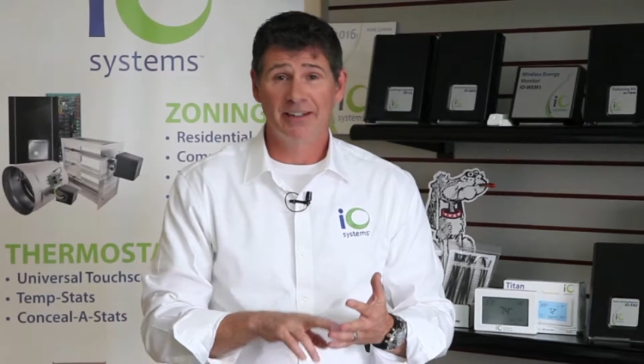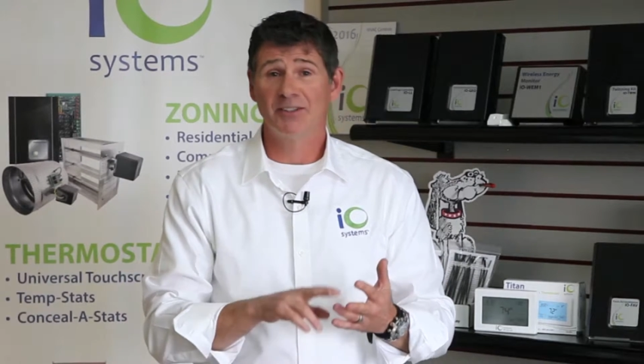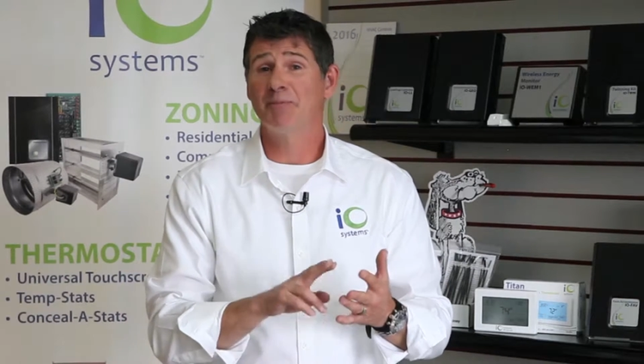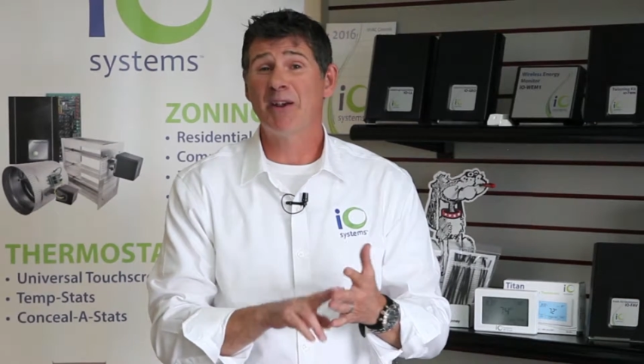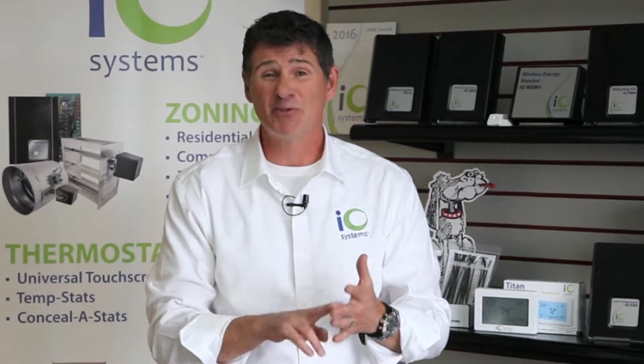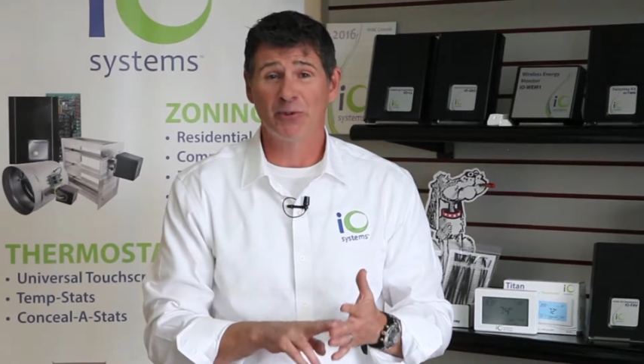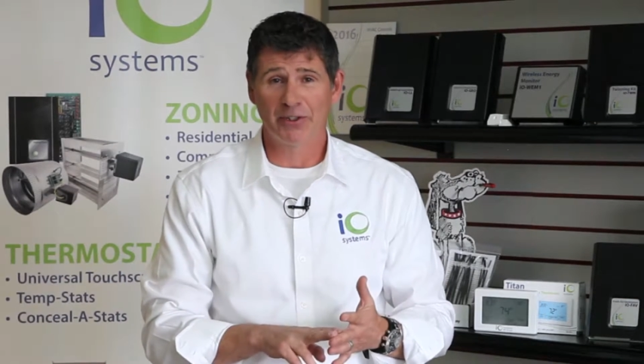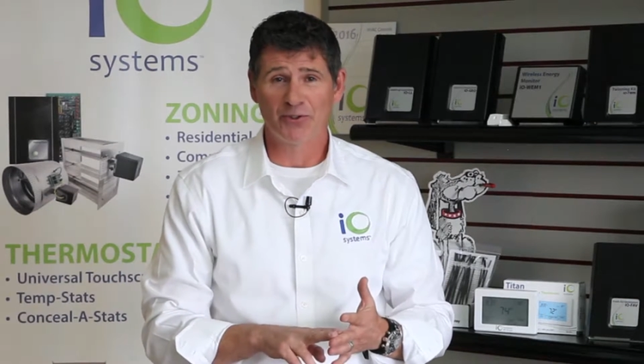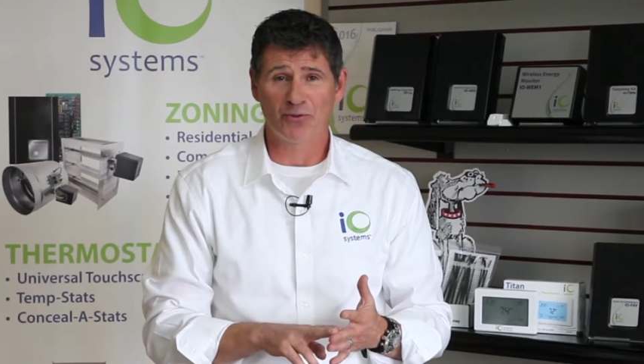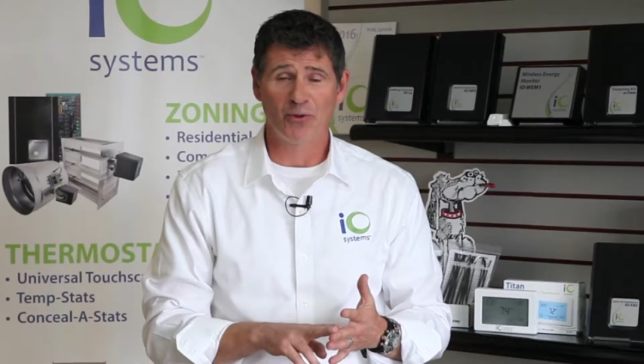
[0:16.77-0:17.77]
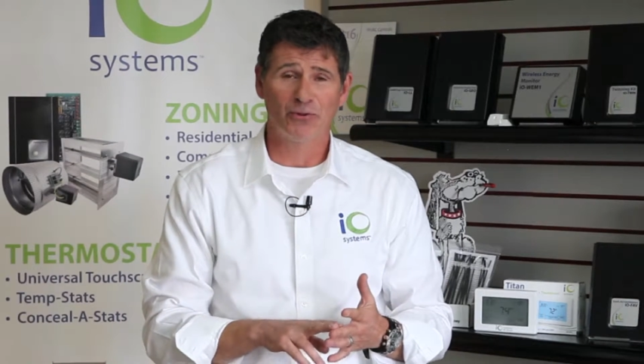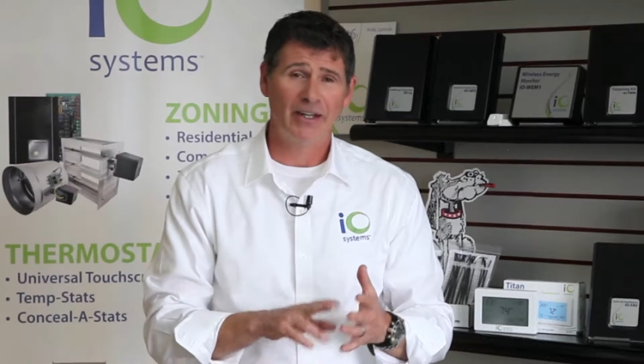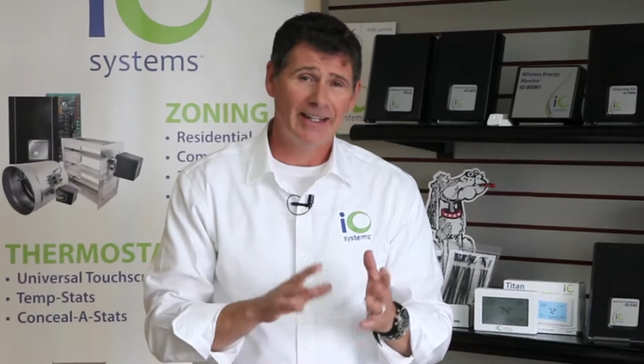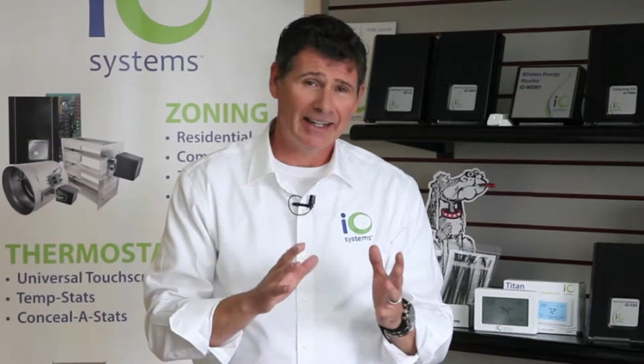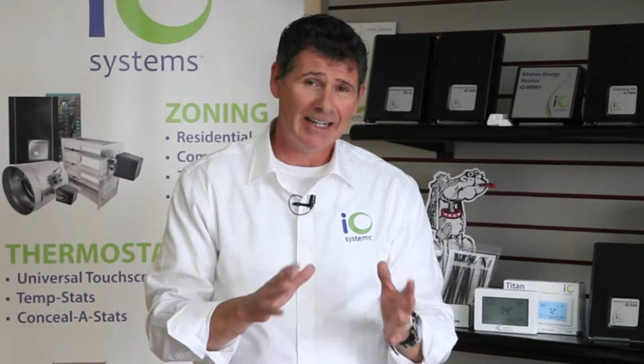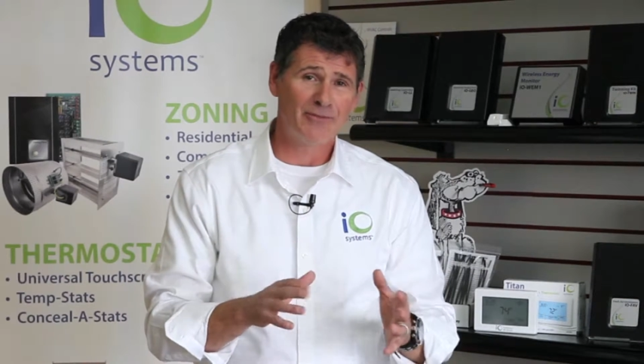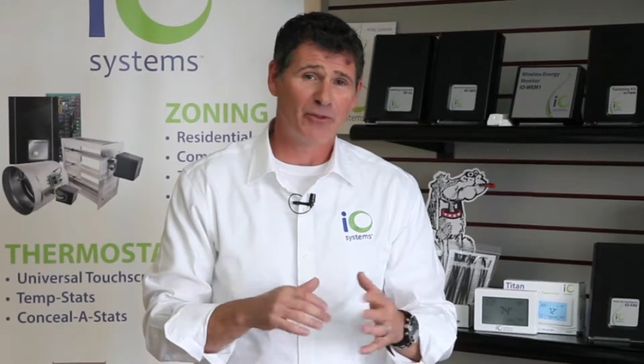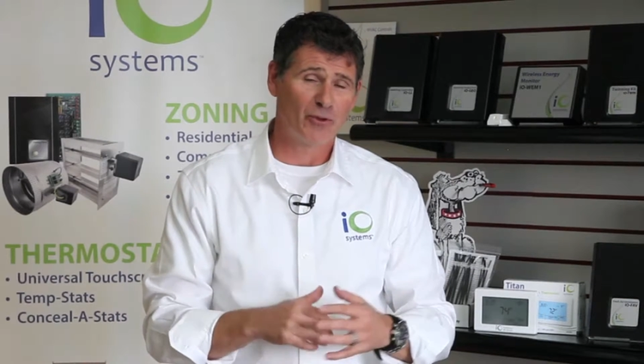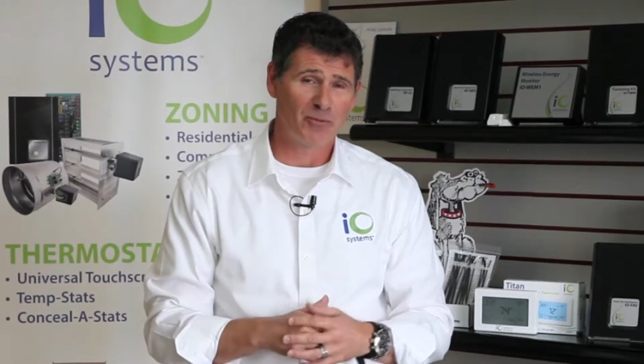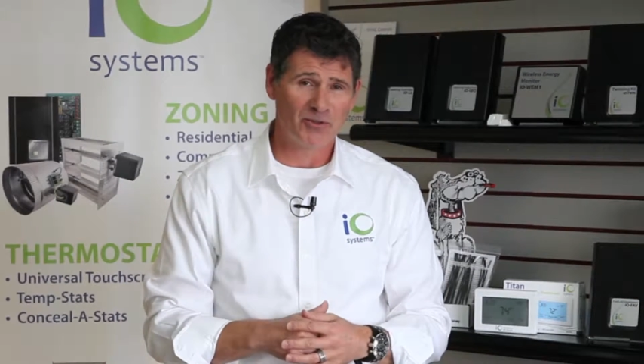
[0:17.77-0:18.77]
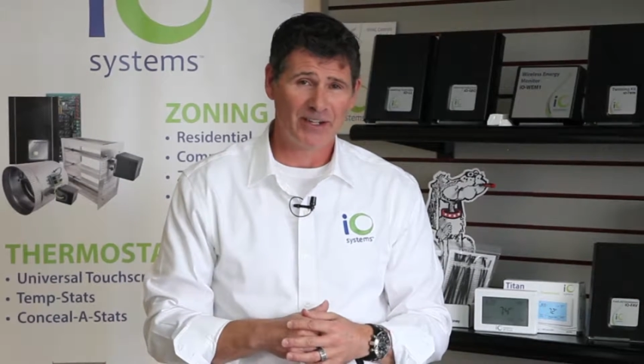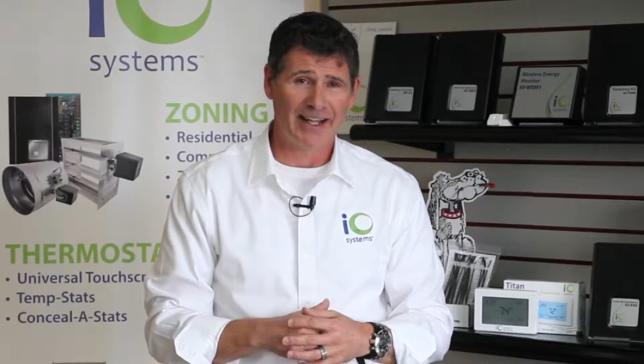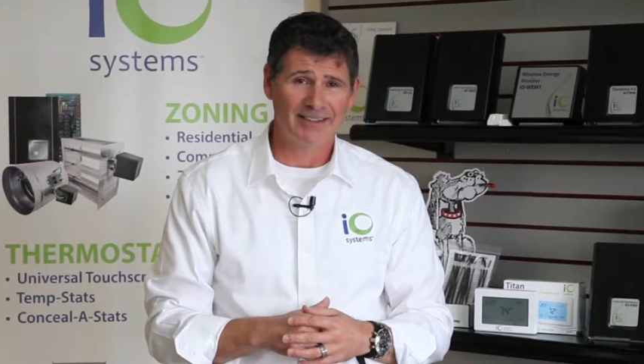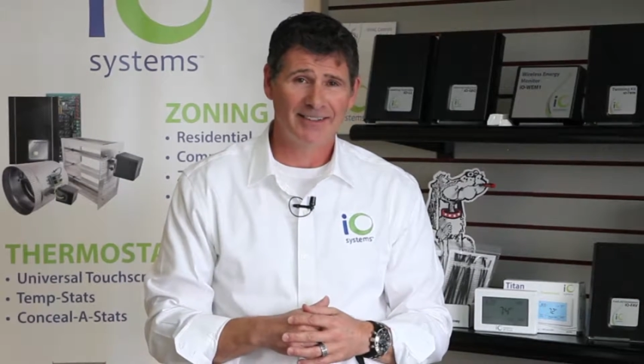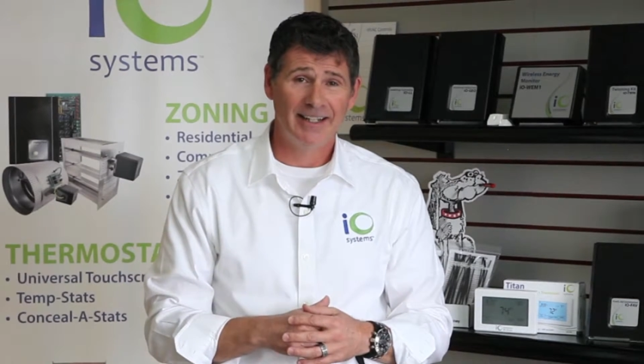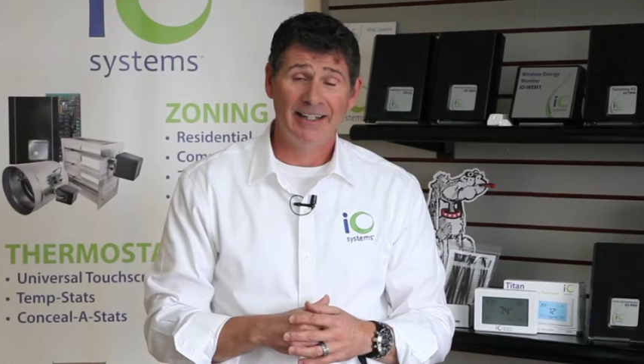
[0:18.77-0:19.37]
specialty controls, and even thermostats.